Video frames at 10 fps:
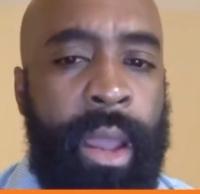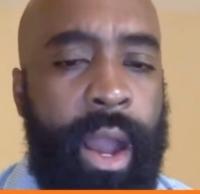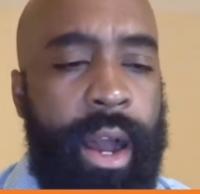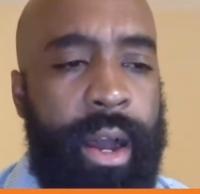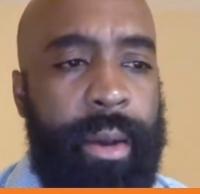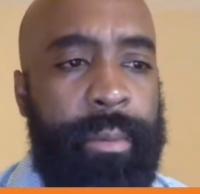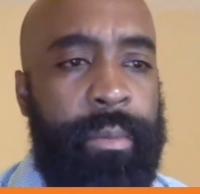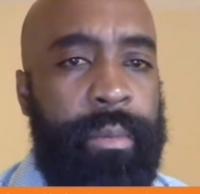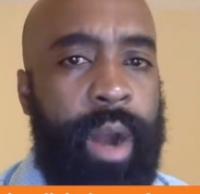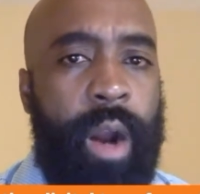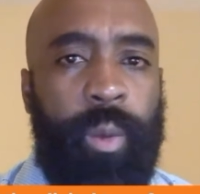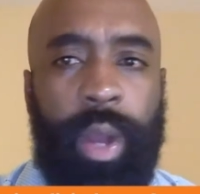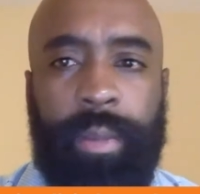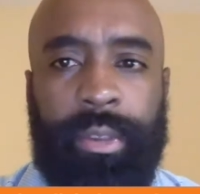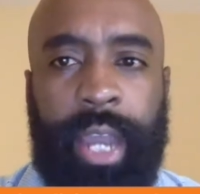our
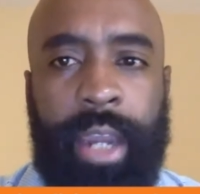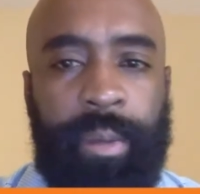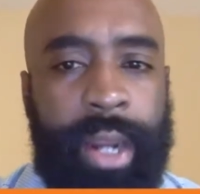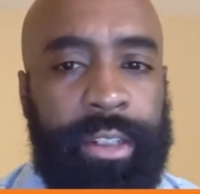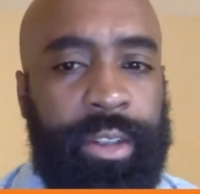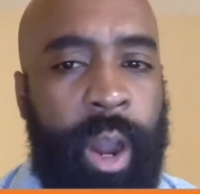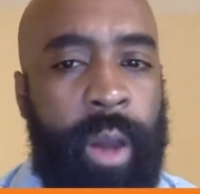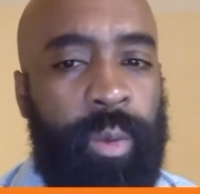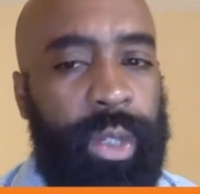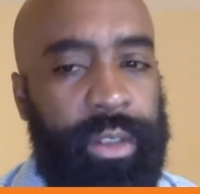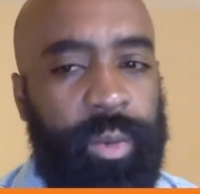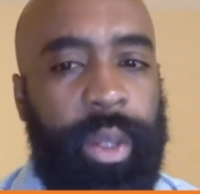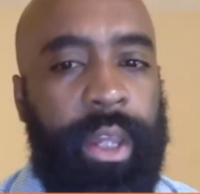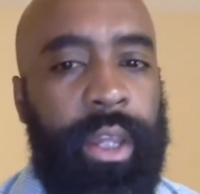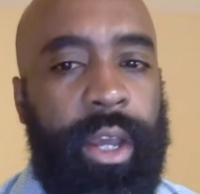website, right? It's called Weeds
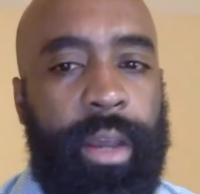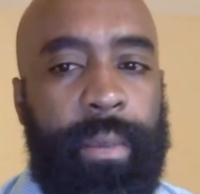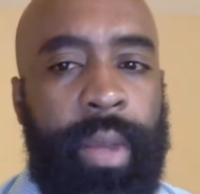Waking Up.